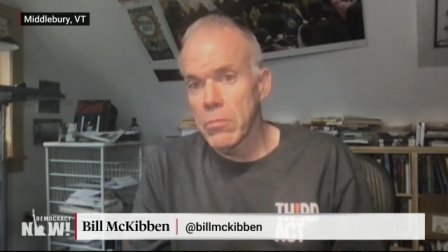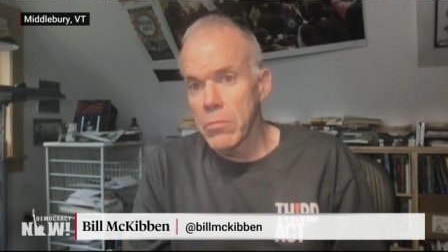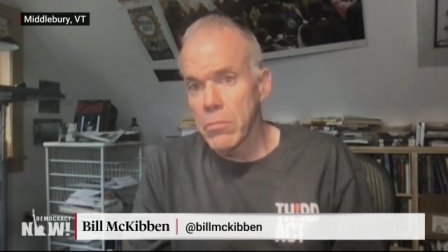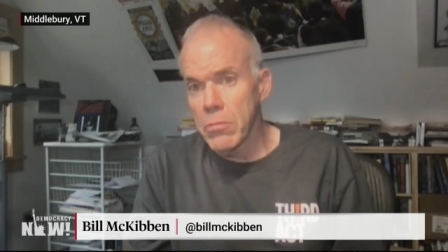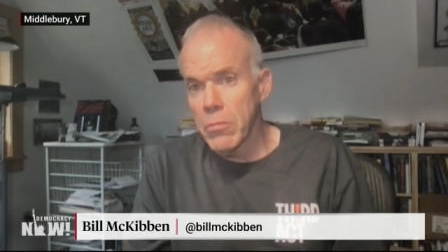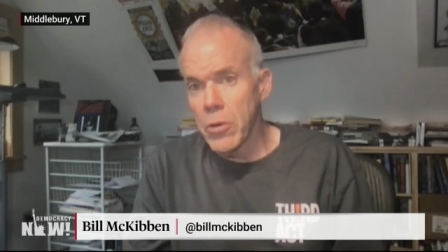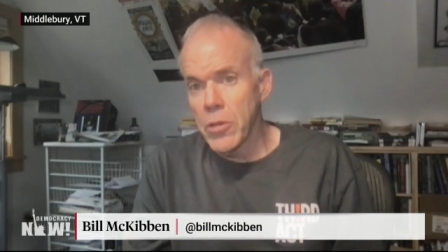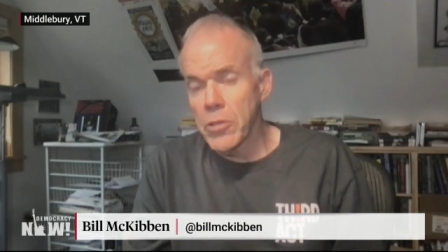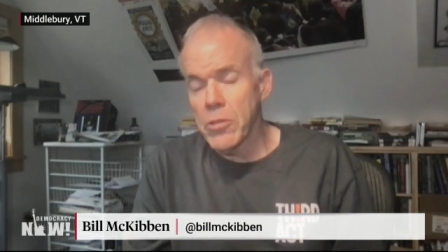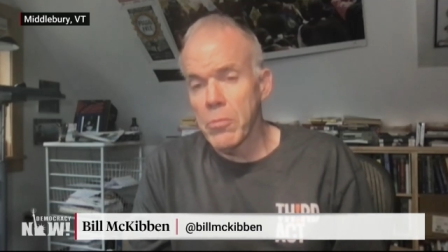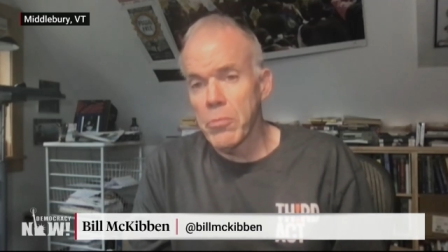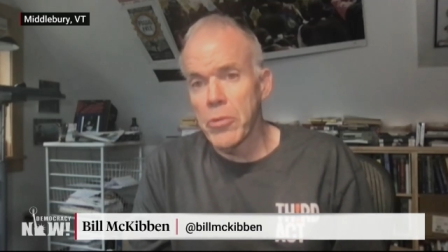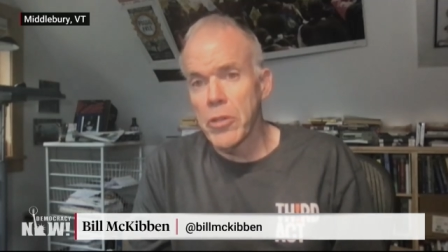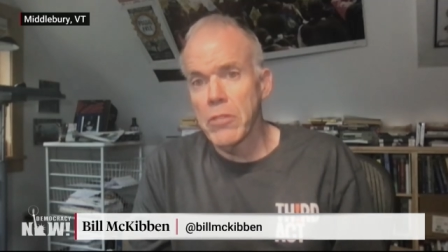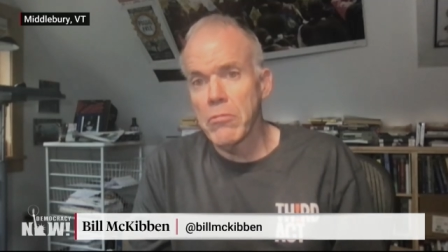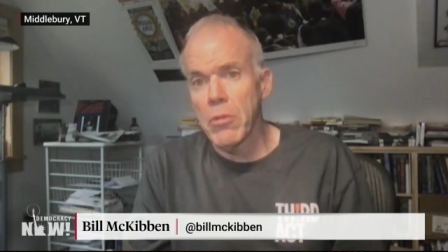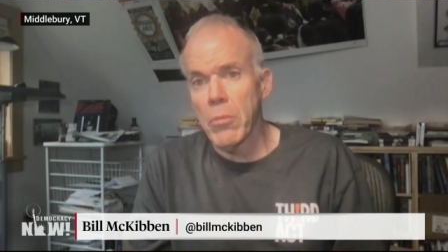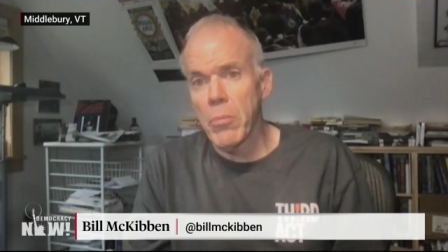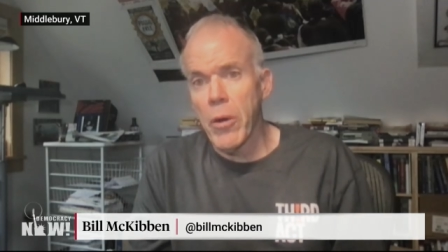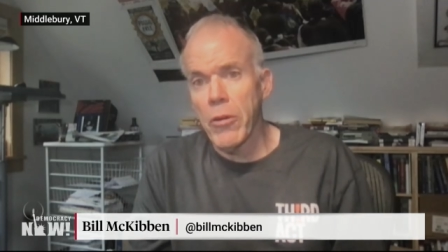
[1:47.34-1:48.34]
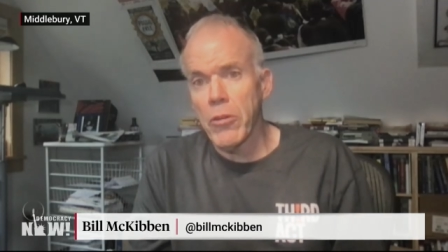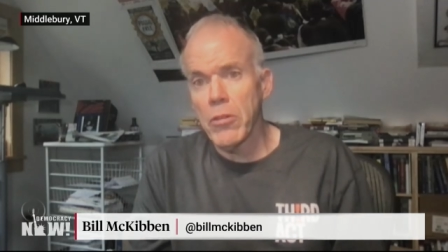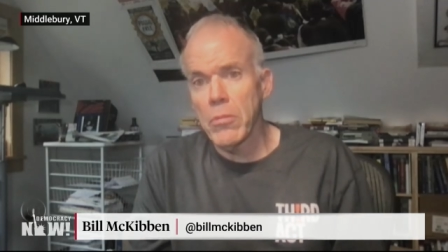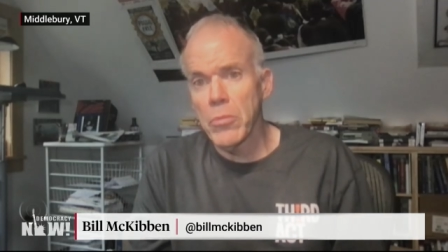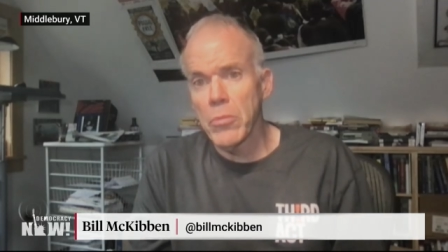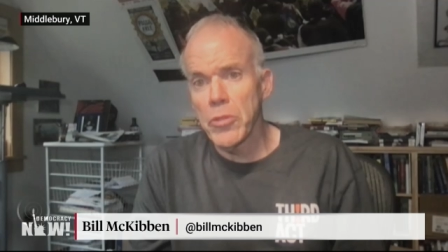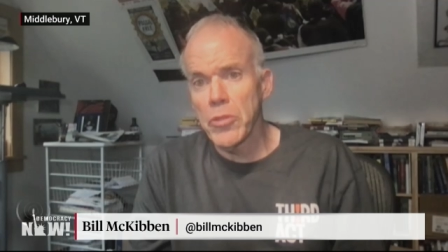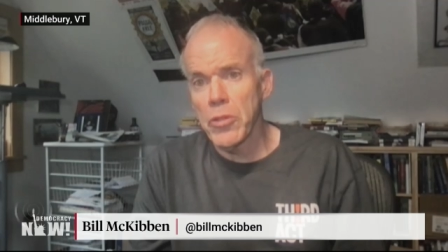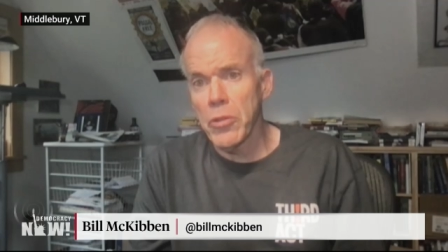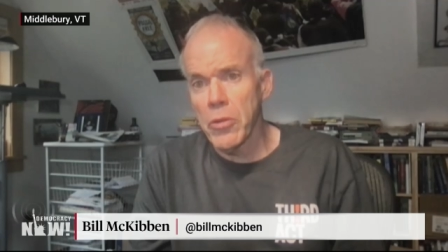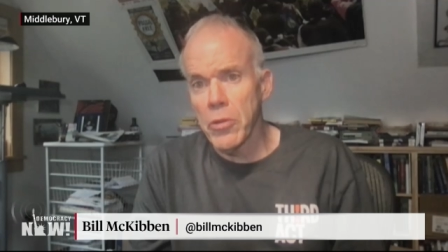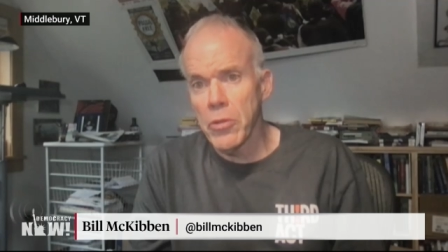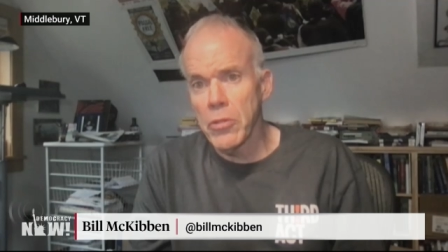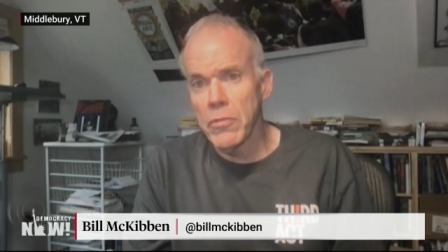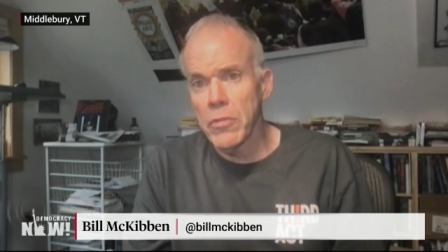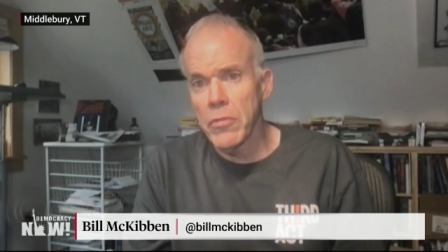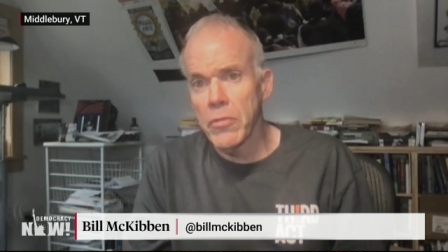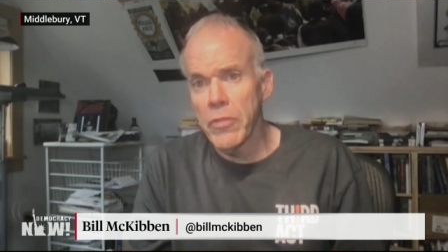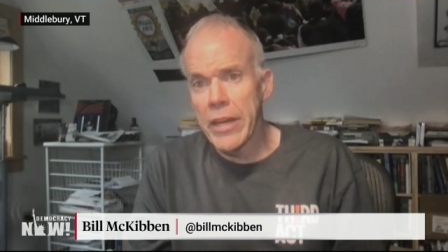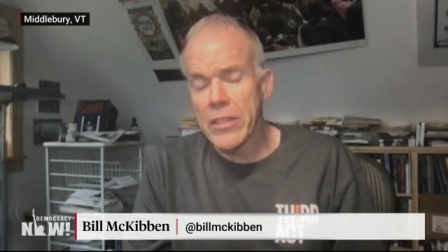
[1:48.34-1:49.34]
was a pretty remarkable turn
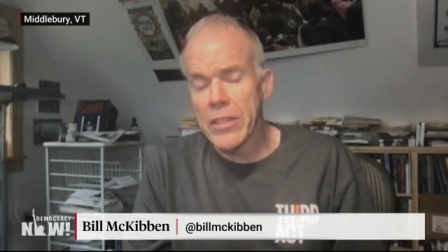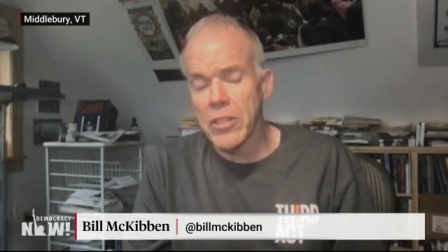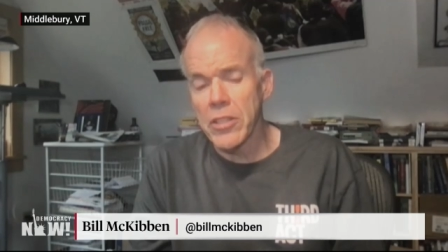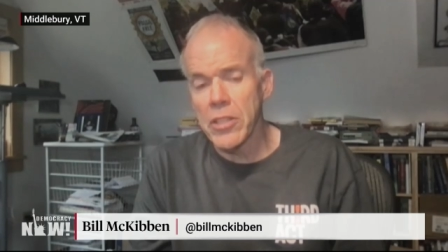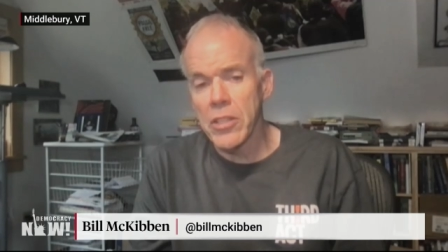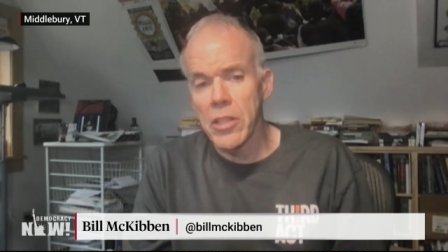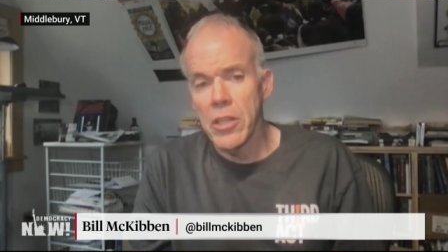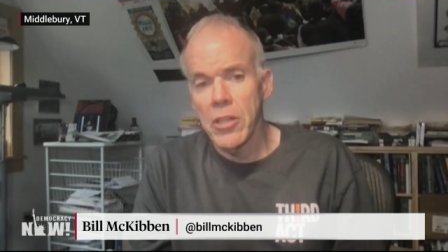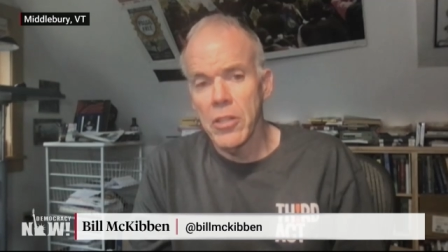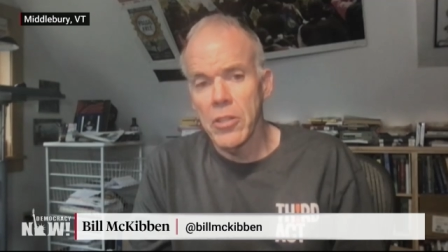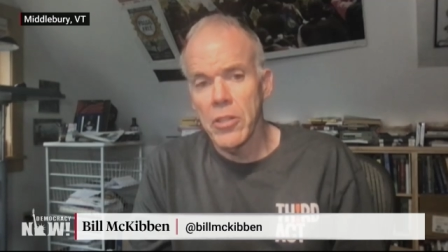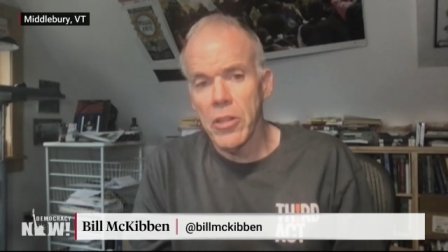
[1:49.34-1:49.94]
of events.